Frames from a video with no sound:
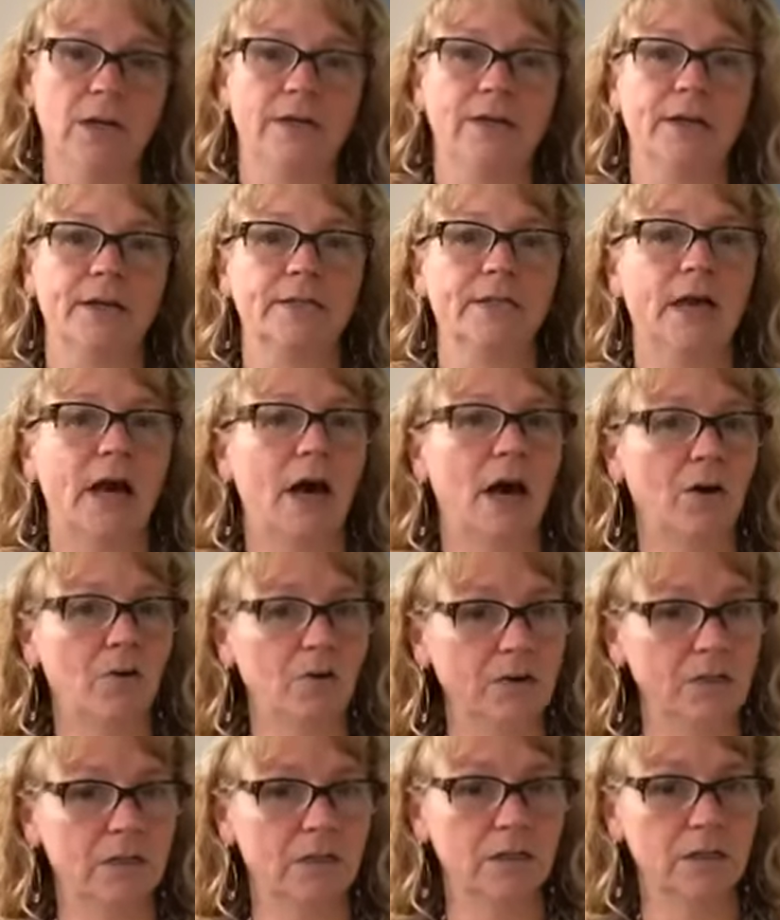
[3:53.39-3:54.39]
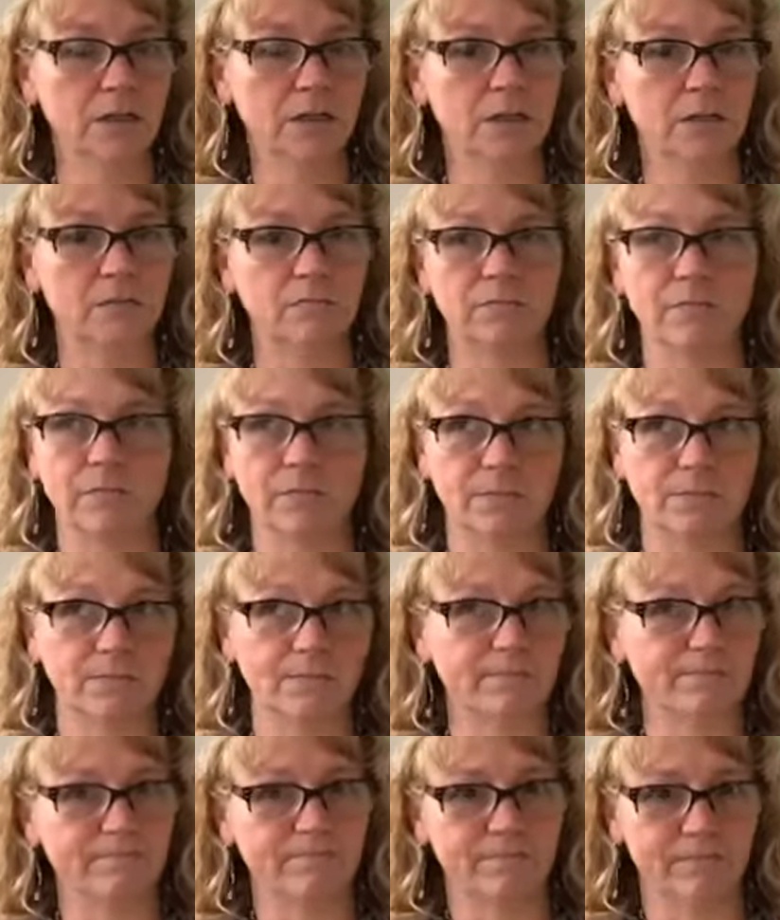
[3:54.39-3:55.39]
That's how I did it
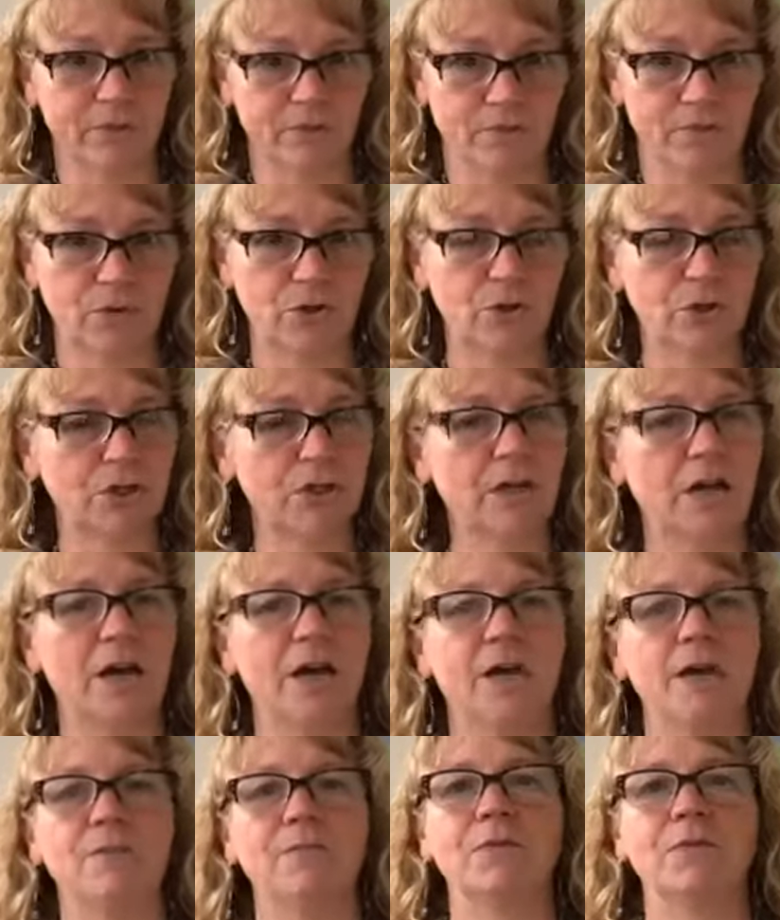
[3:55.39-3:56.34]
the first time.